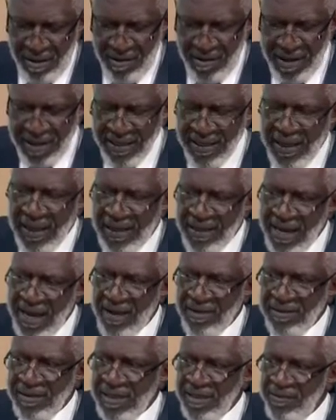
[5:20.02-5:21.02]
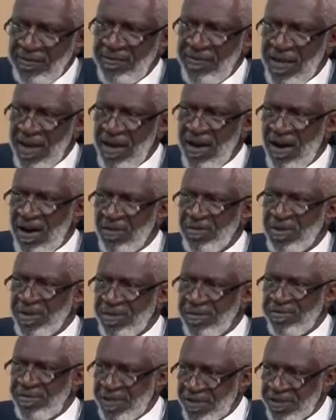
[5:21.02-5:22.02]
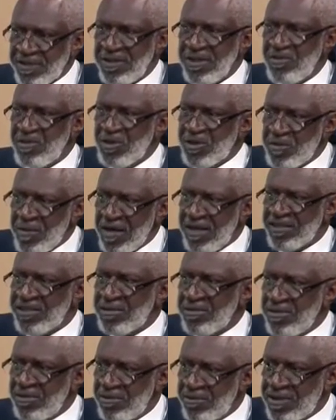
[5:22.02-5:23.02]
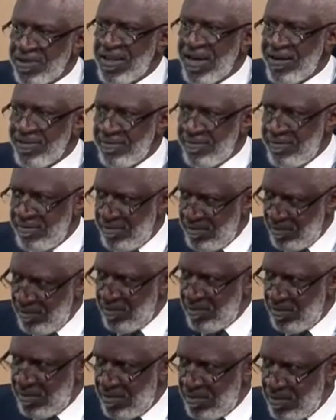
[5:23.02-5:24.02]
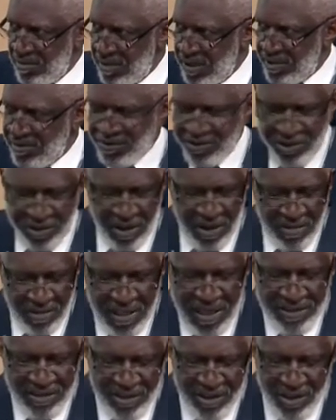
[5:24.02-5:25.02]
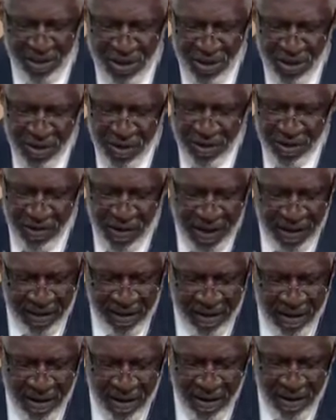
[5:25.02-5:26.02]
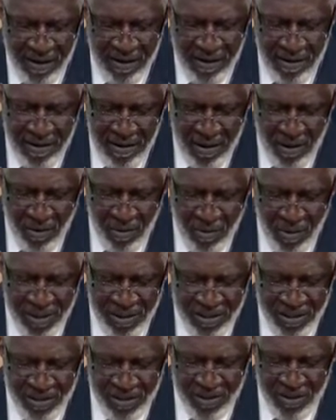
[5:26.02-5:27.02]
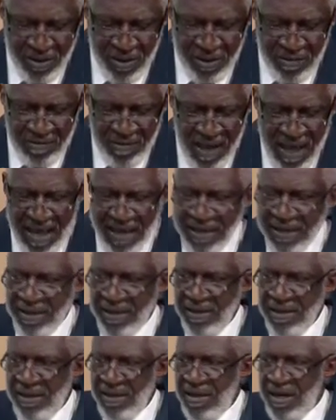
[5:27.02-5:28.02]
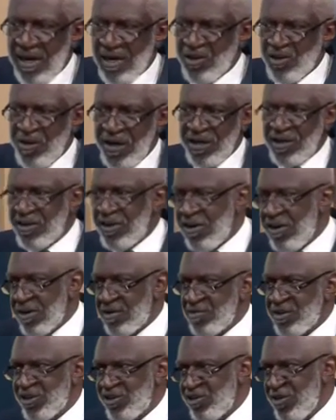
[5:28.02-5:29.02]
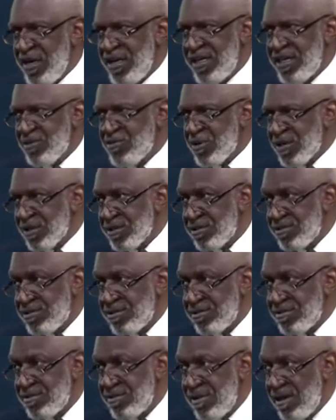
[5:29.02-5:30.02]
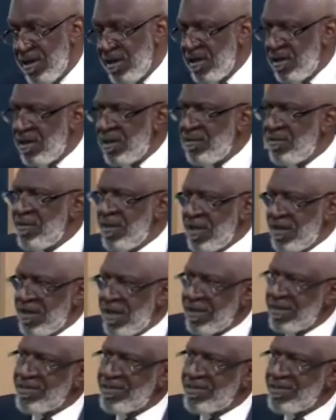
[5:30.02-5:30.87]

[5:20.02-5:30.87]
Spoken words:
All right. Now, if they are fiscally responsible with that that secured credit card, which is sort of like a credit card with training wheels, then